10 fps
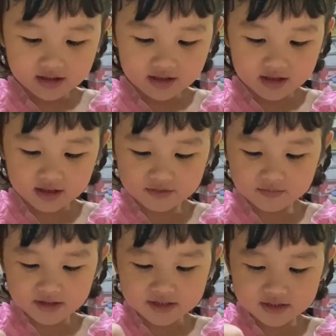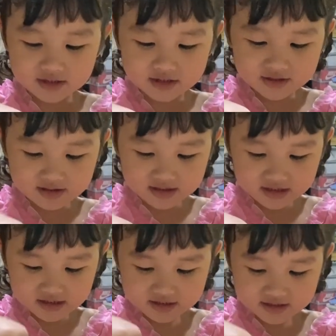It's right. It
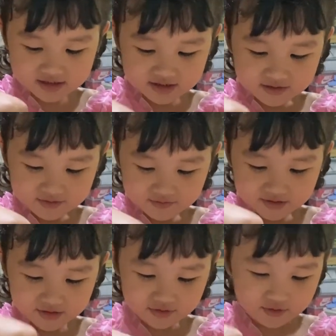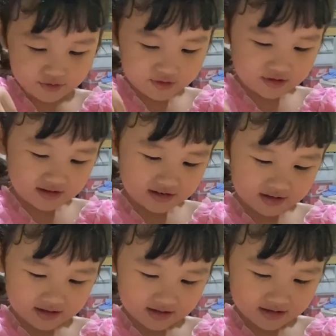is right good. It's
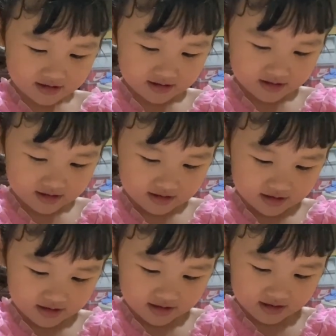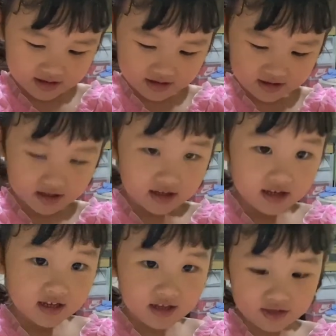good? Okay, tell everyone.
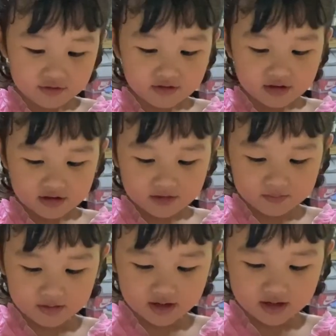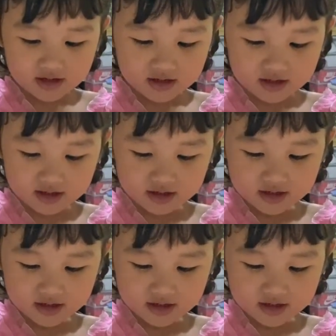Goodbye now. I'm going to have my jelly.